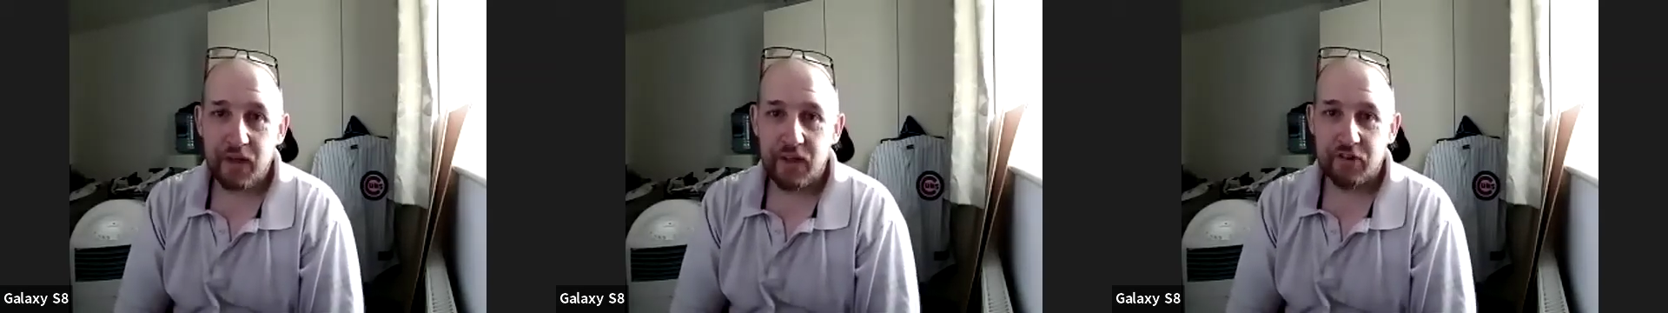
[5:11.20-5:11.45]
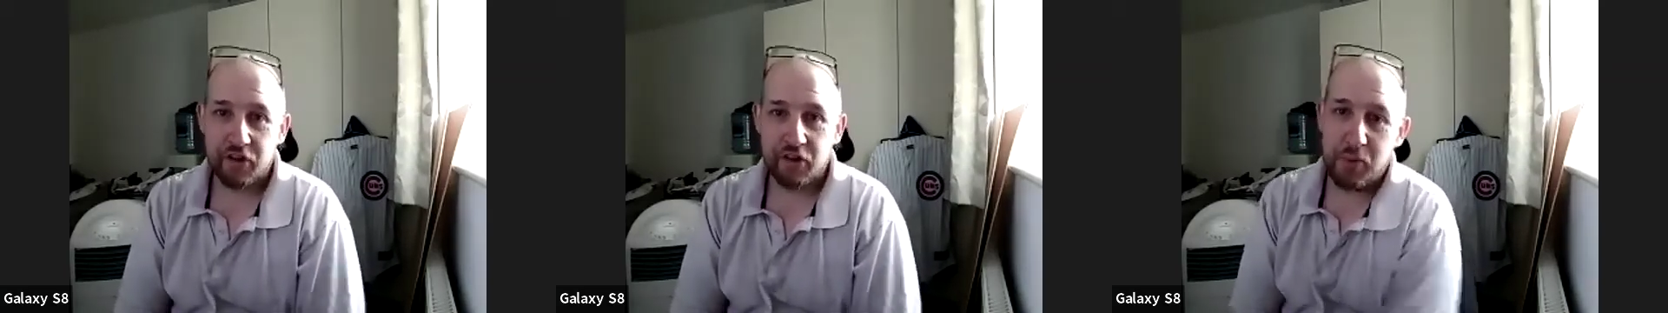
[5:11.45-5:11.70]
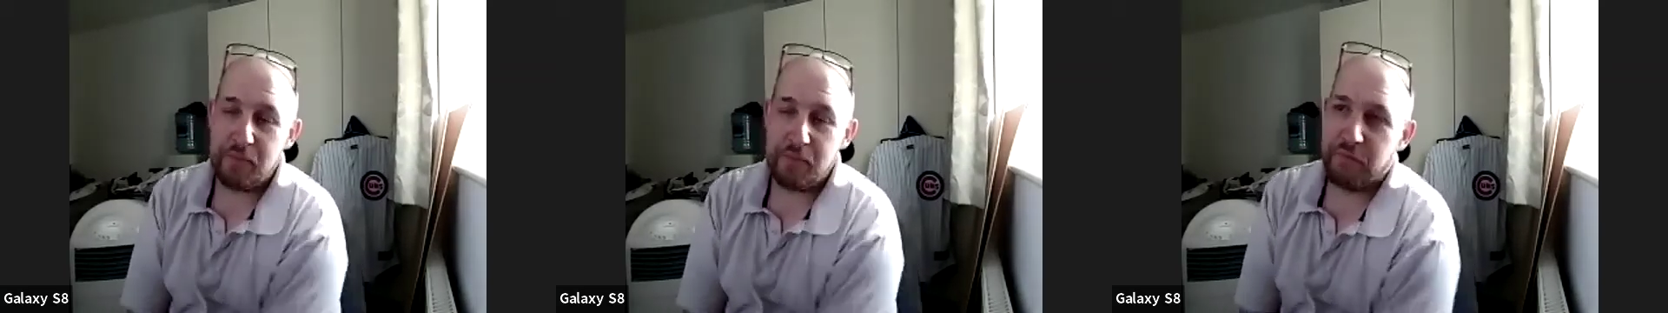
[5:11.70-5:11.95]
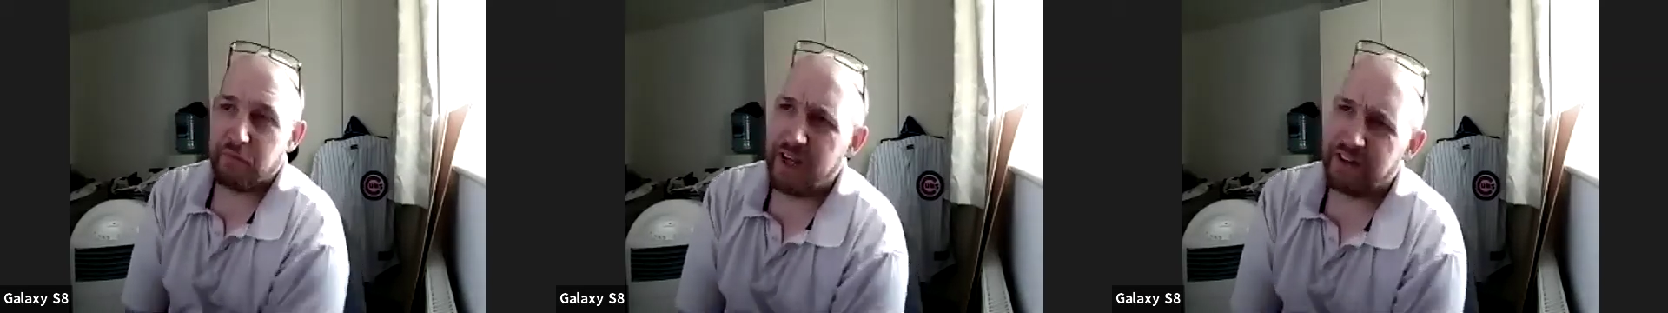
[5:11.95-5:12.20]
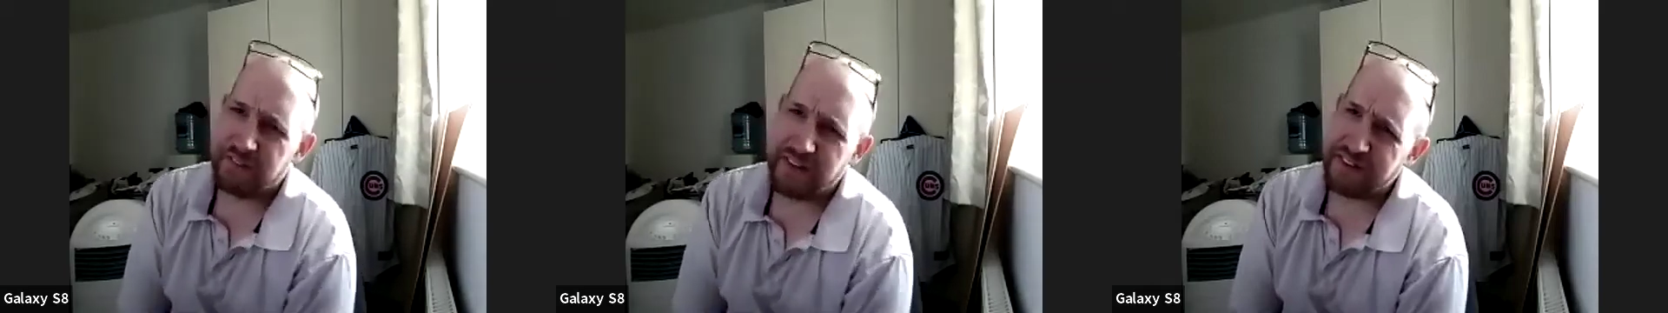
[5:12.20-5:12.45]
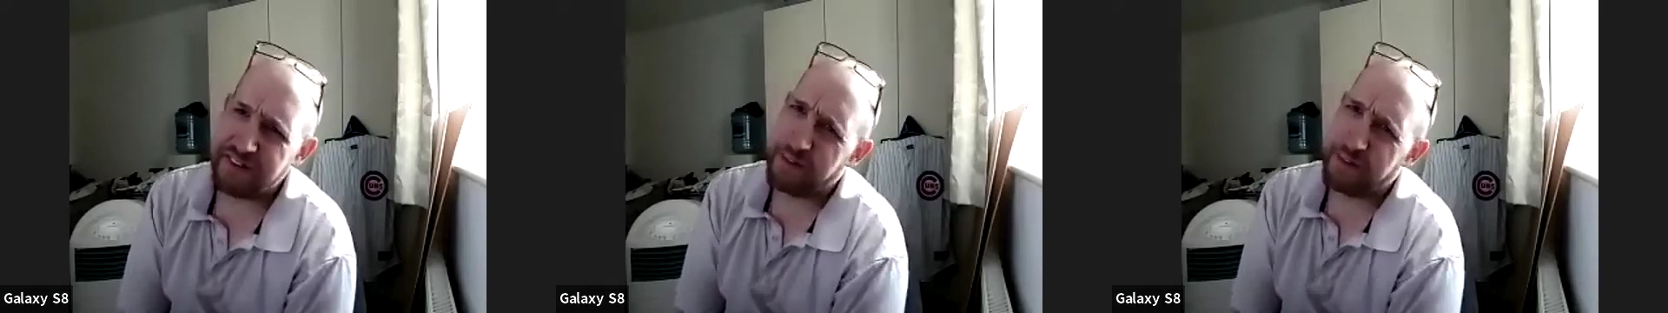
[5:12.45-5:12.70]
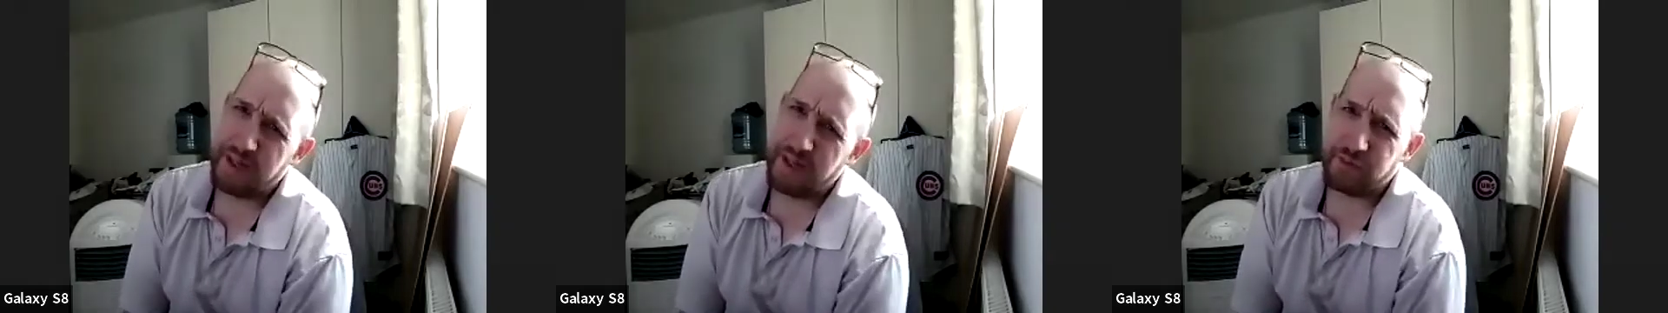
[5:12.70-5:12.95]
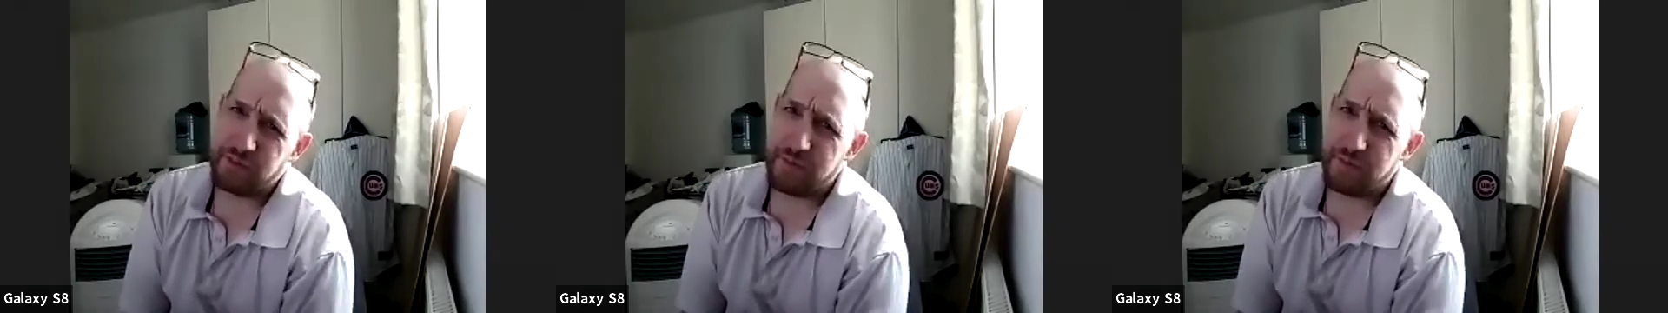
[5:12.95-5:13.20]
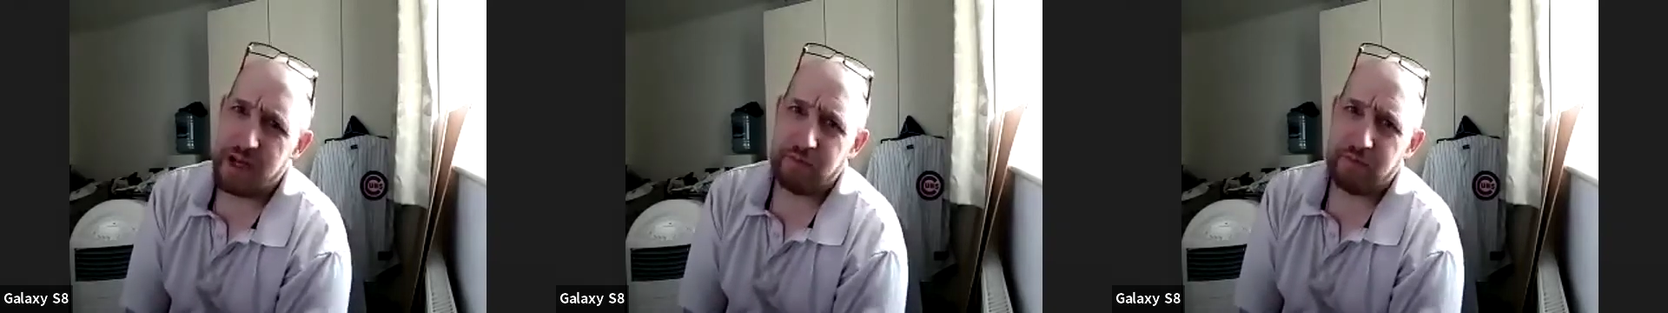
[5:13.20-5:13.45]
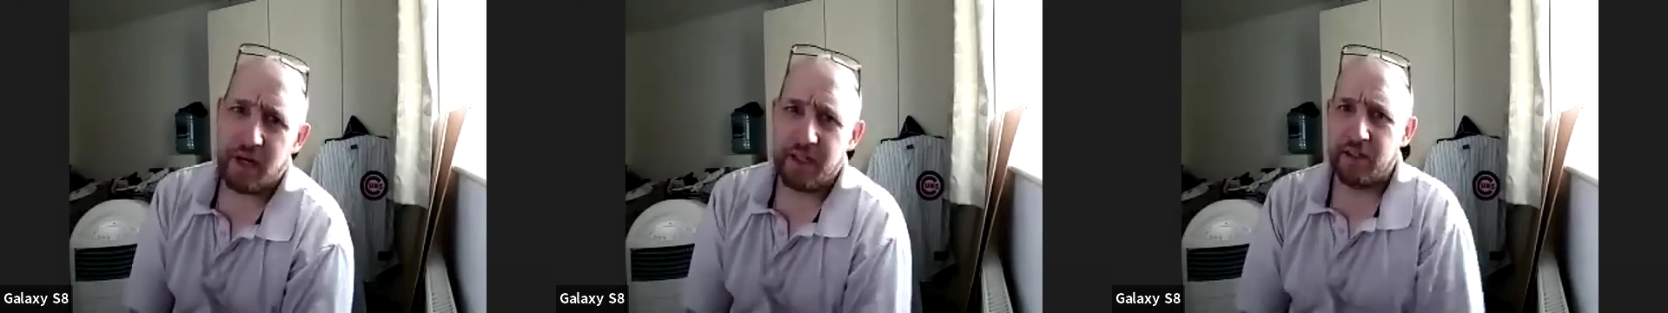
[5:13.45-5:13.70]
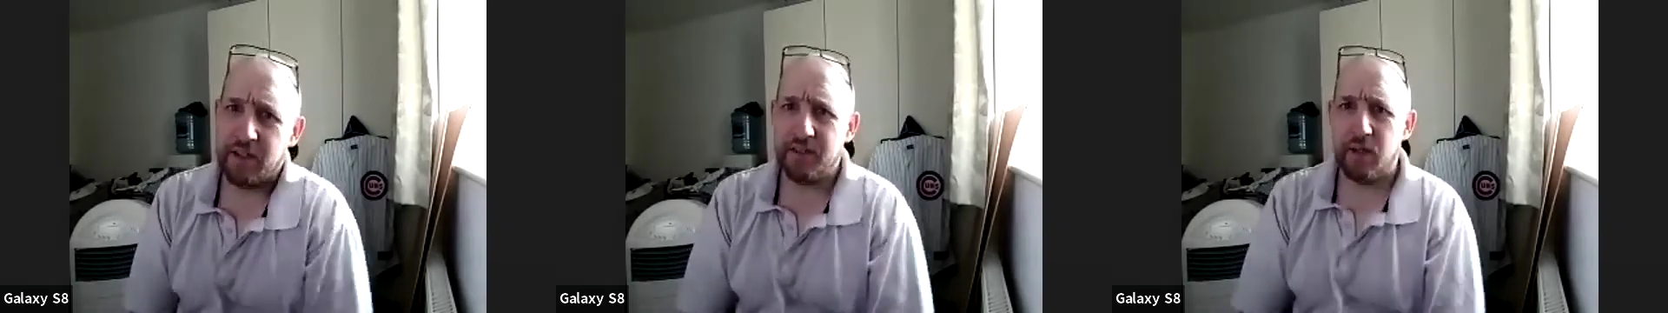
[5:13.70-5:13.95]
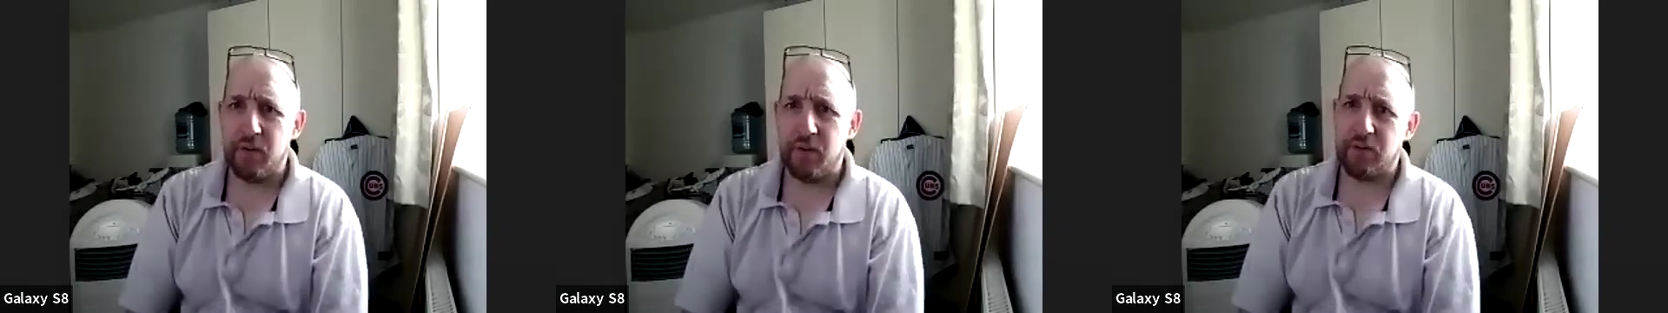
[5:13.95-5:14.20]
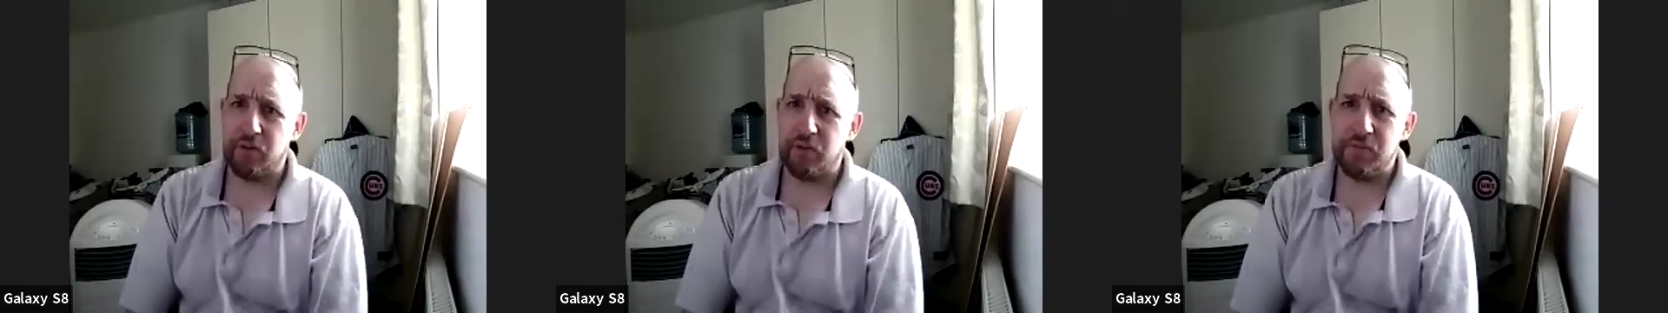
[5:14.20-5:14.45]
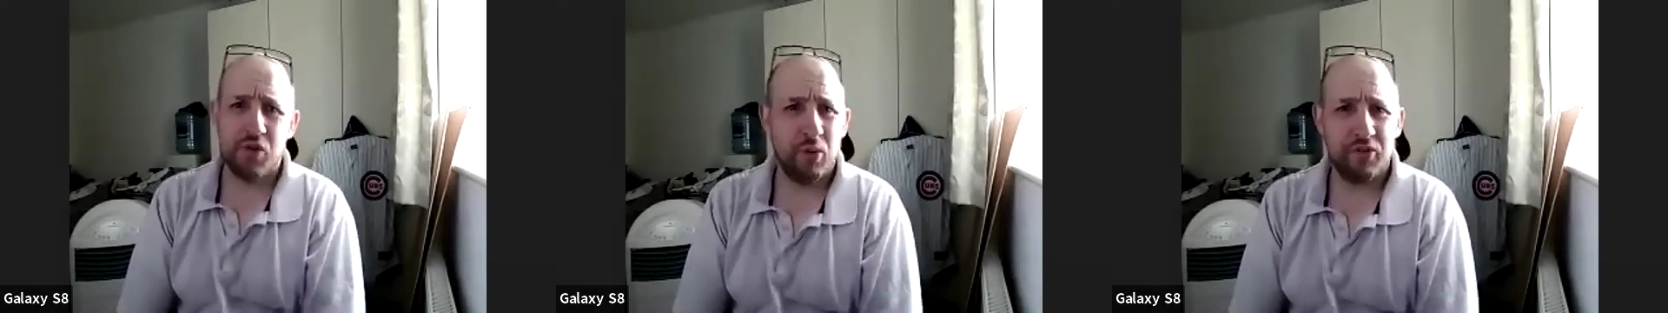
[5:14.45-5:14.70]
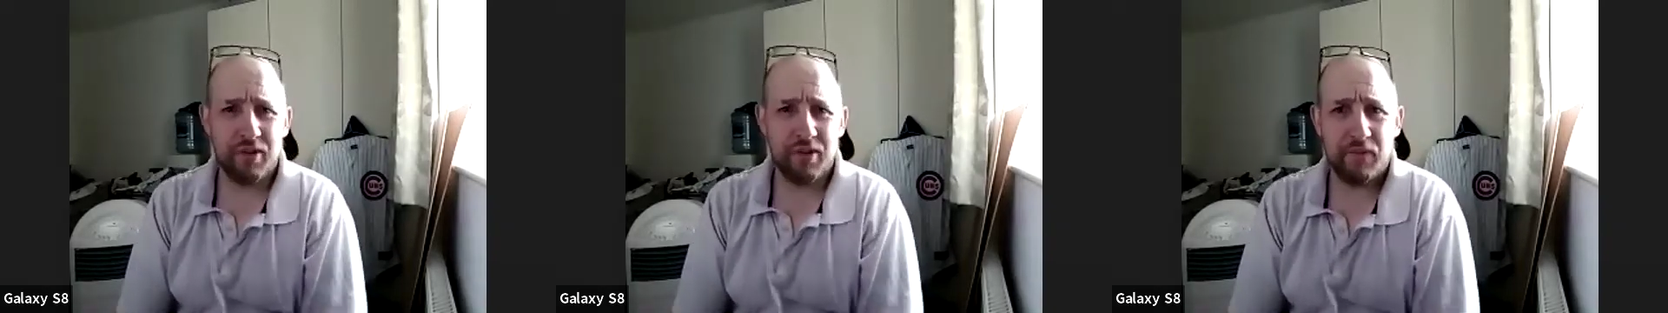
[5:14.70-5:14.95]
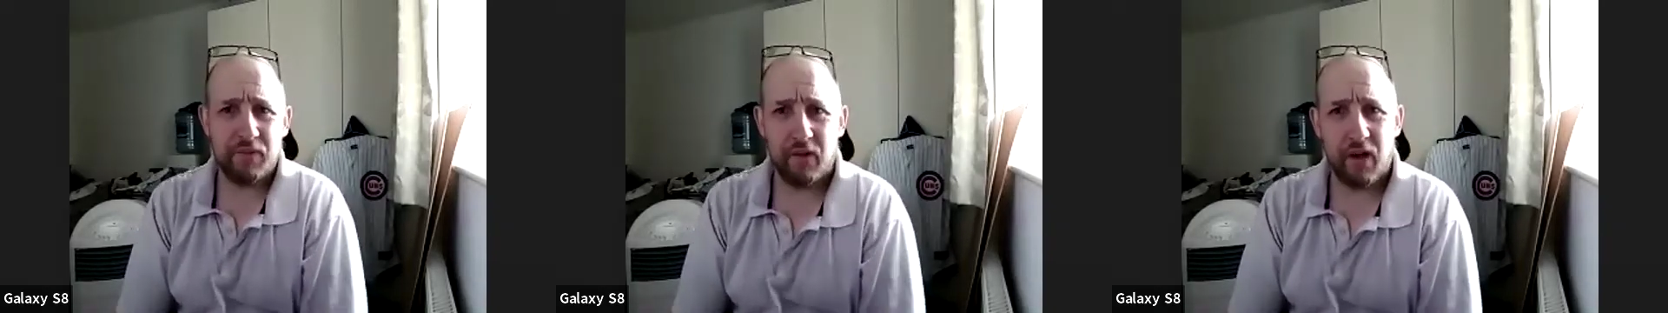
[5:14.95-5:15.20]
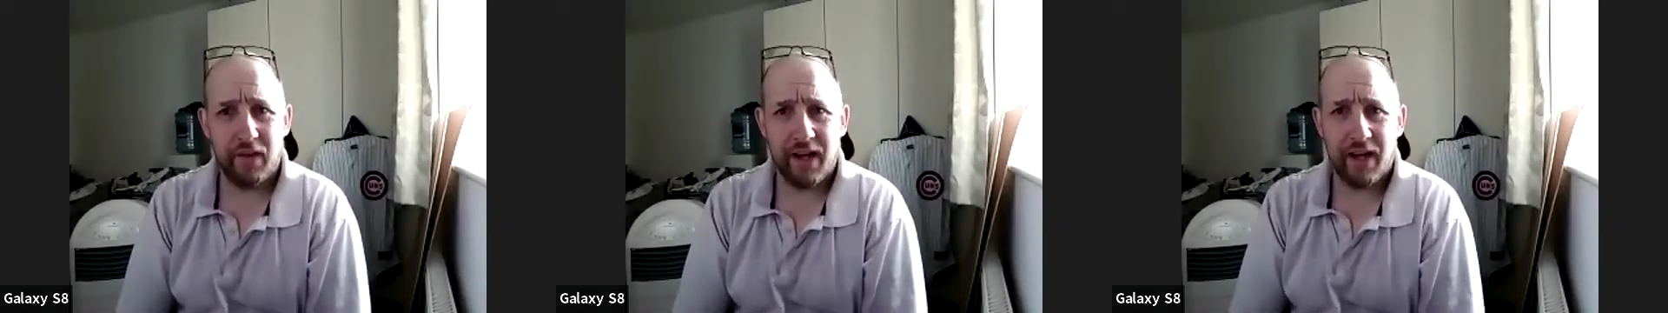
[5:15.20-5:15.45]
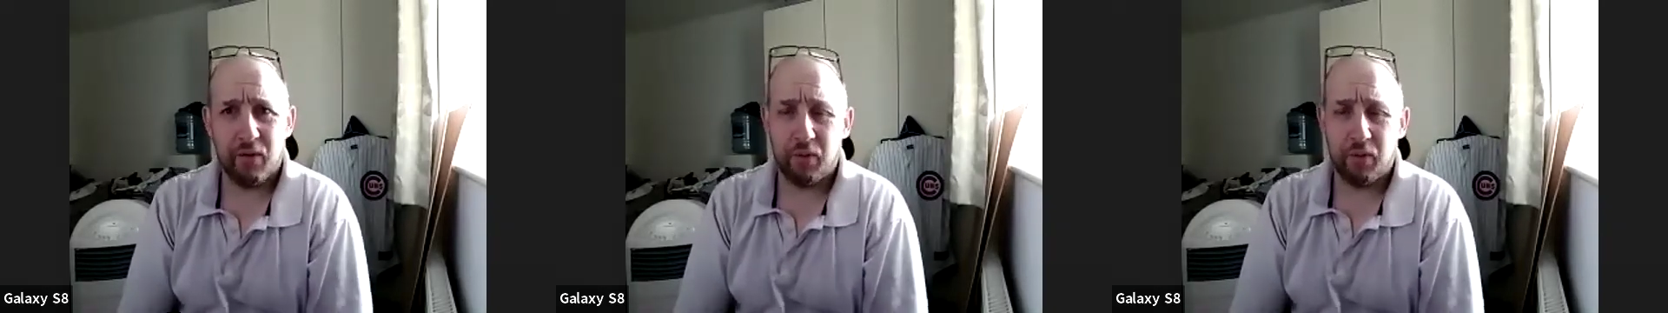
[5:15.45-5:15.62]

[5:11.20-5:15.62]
It's a Group 3. I think some of the others may have run in a Group 2 or something like that,